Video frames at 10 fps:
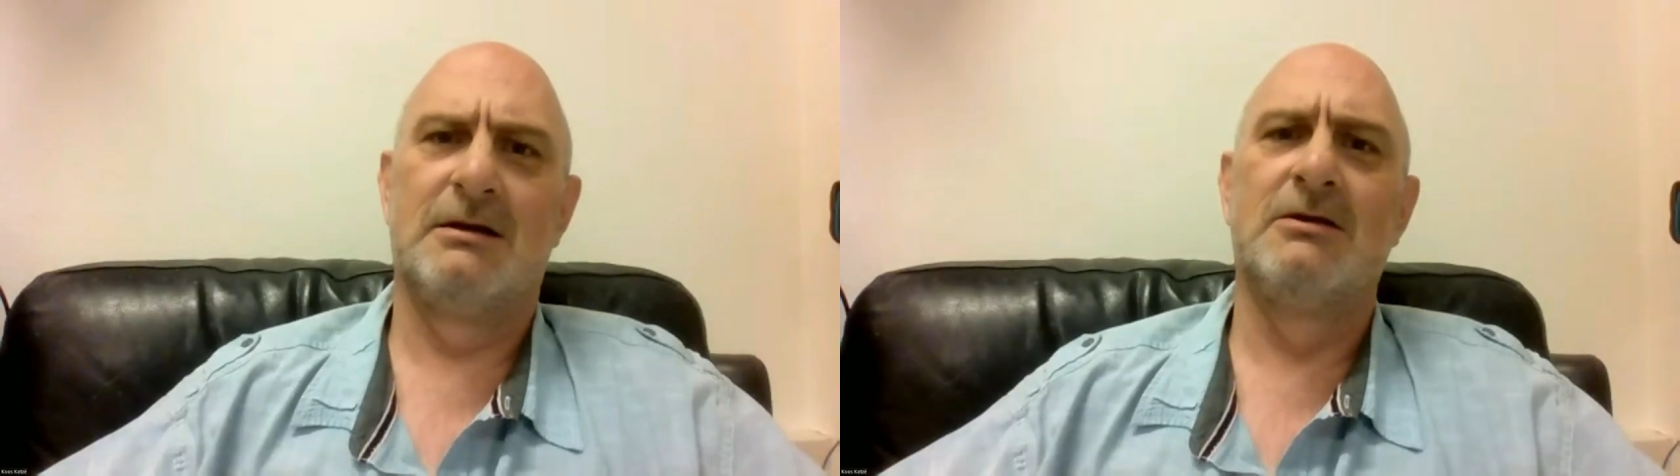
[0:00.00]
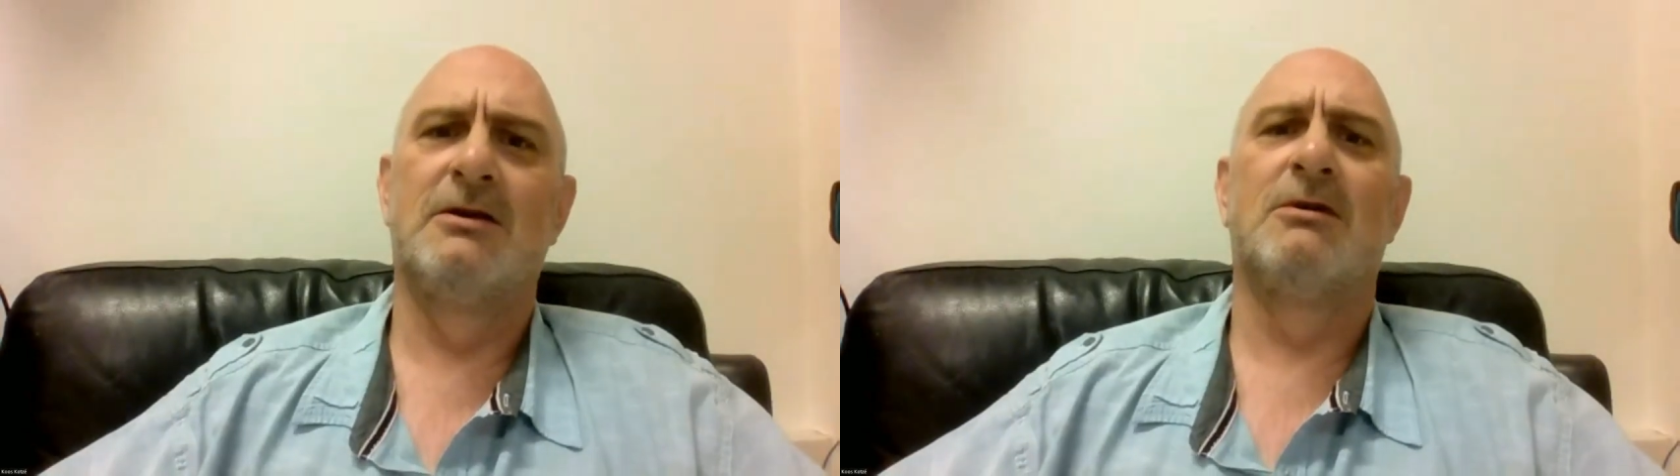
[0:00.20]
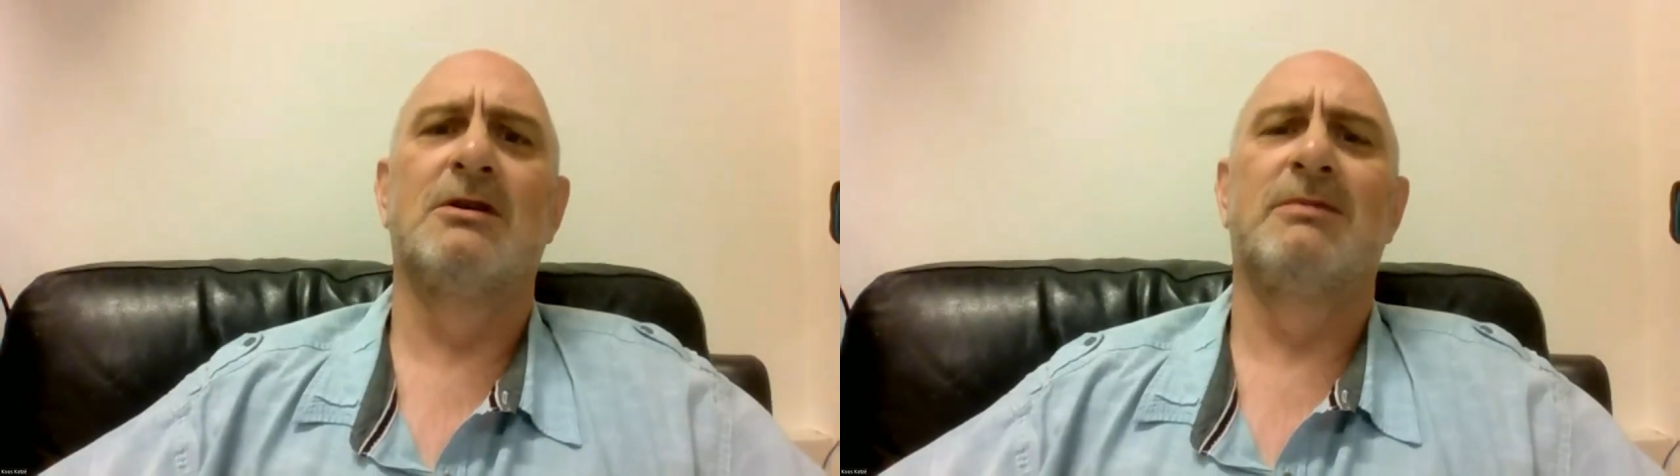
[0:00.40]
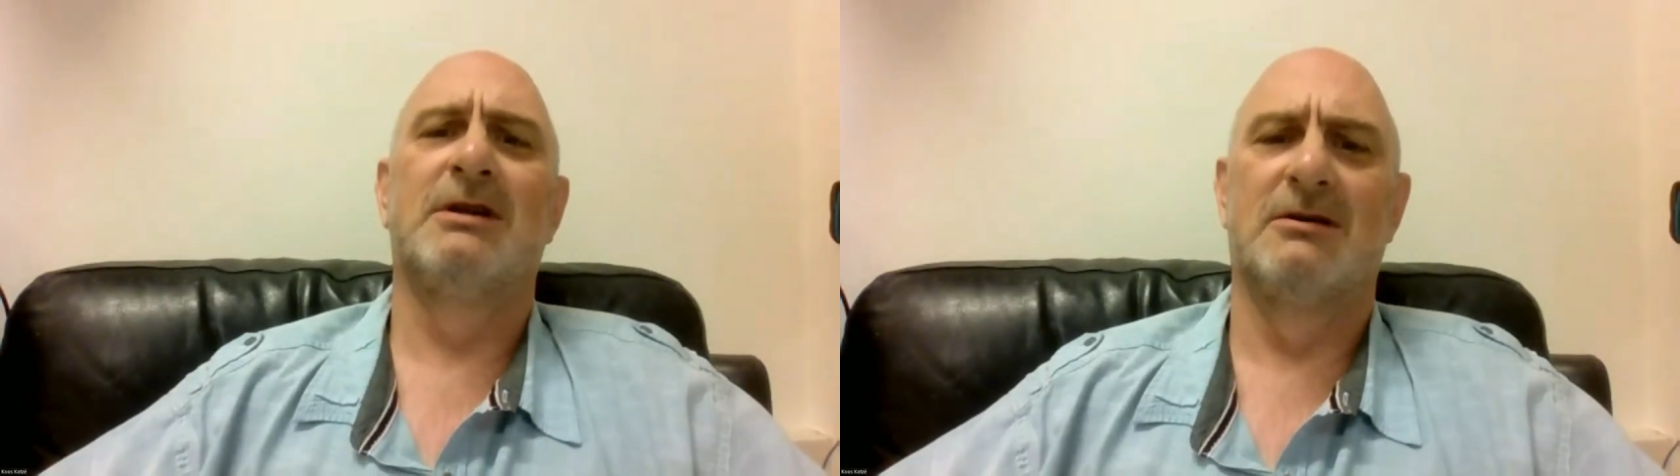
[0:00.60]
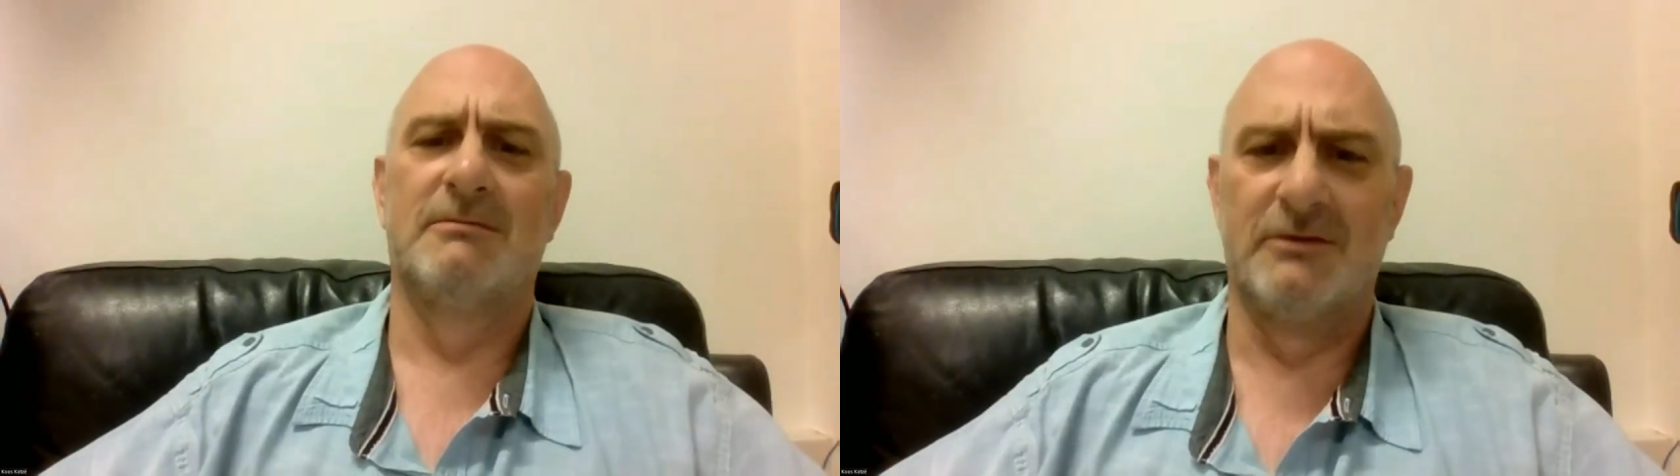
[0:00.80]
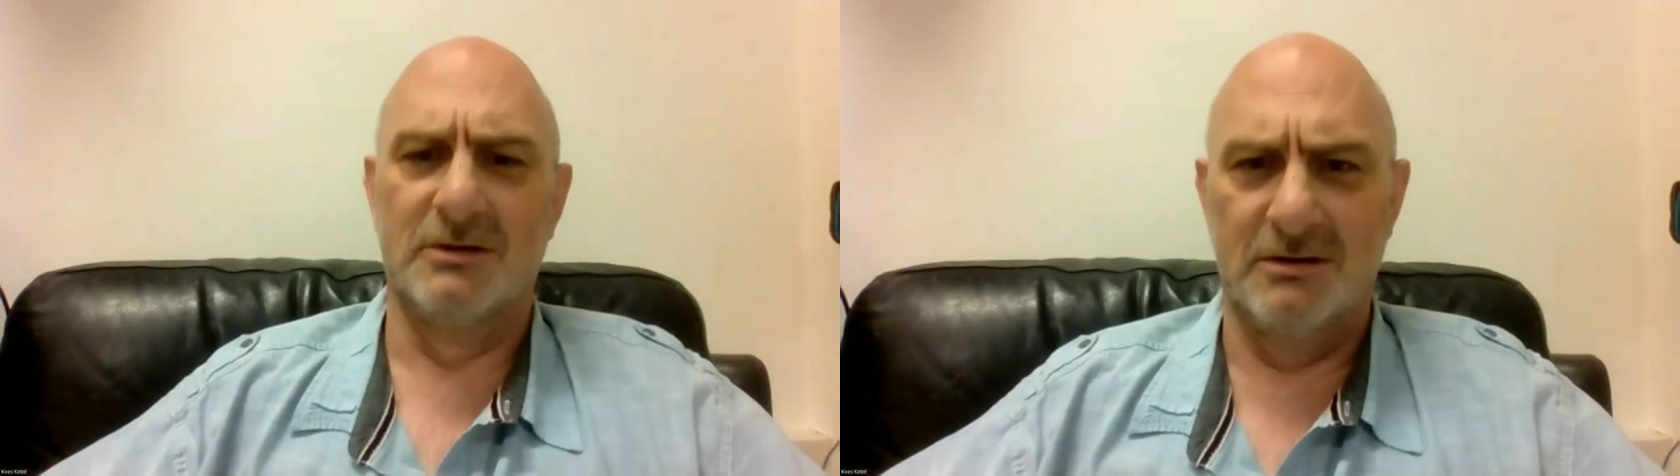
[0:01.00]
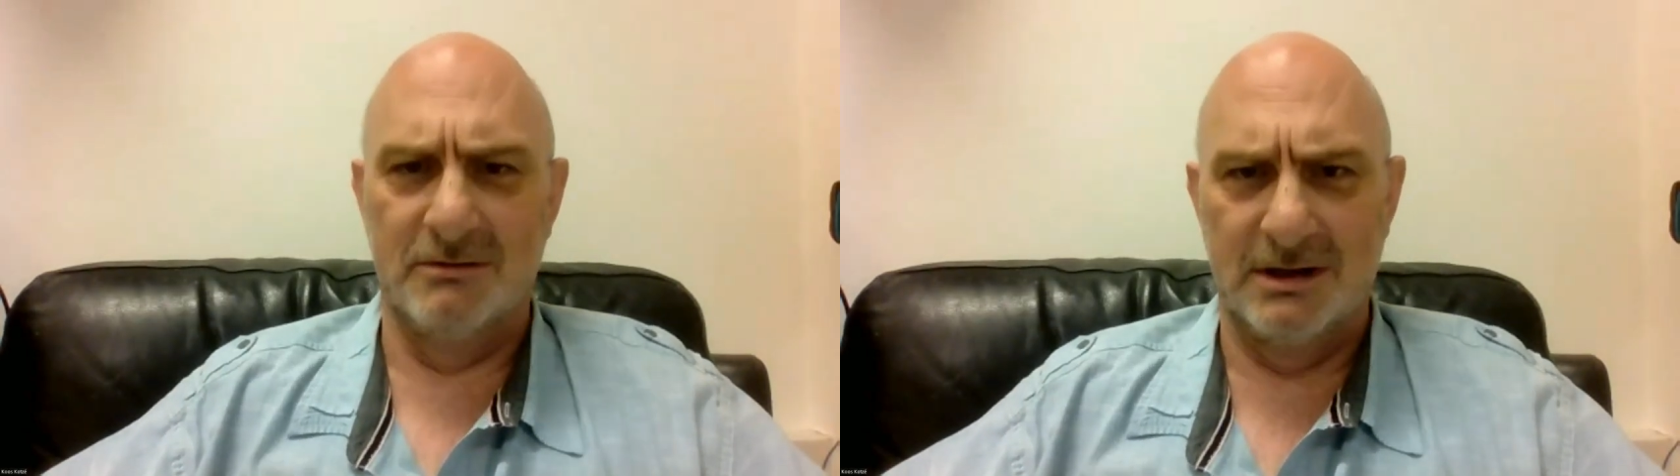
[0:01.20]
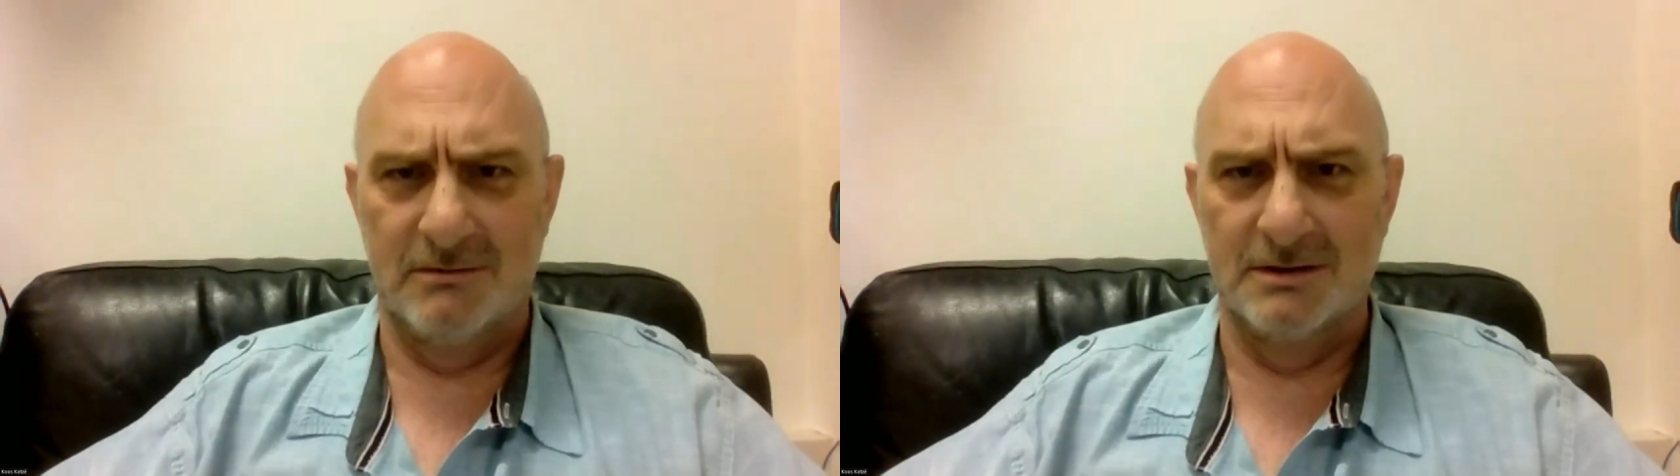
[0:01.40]
"Oh, you won't be home for
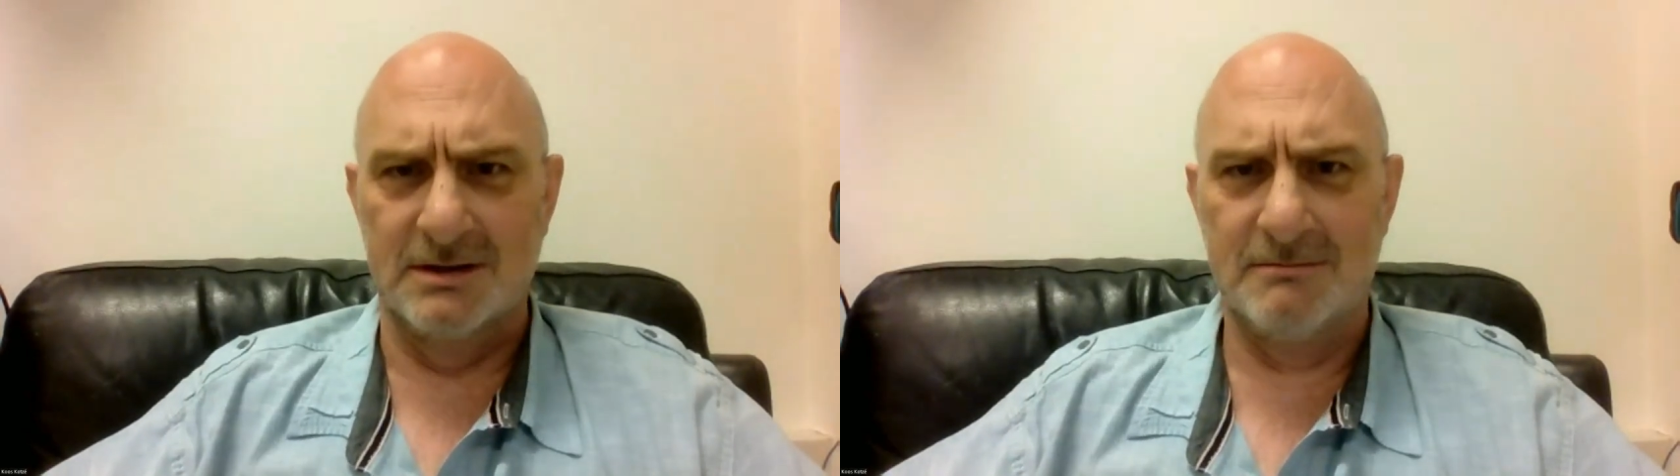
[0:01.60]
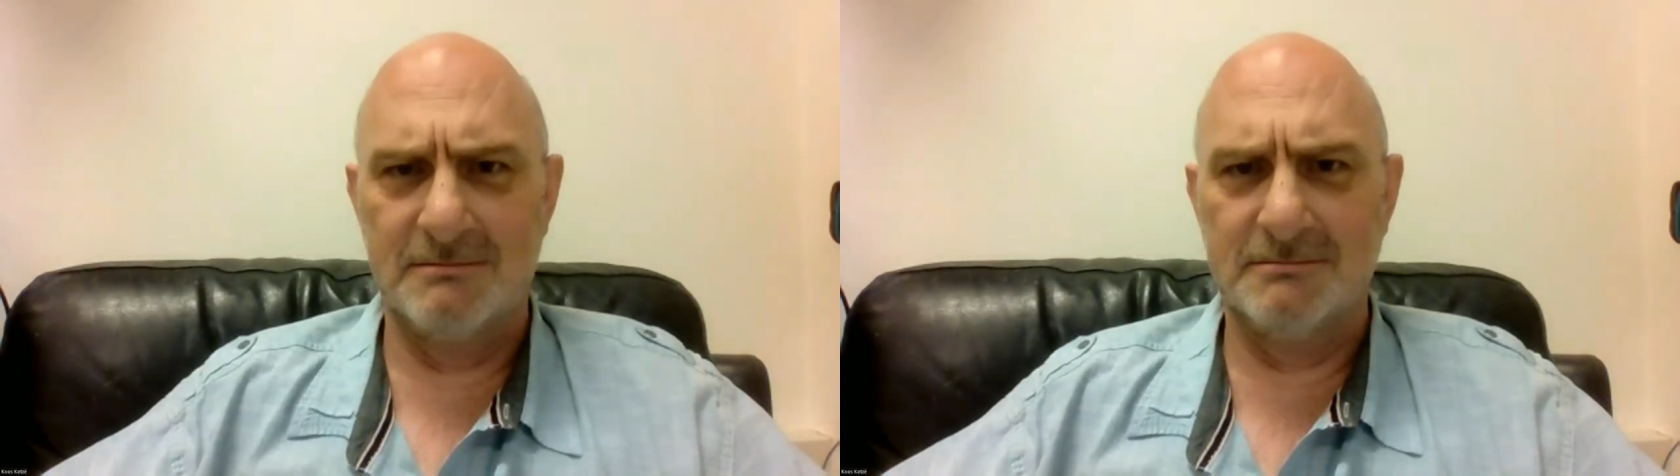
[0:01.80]
two hours."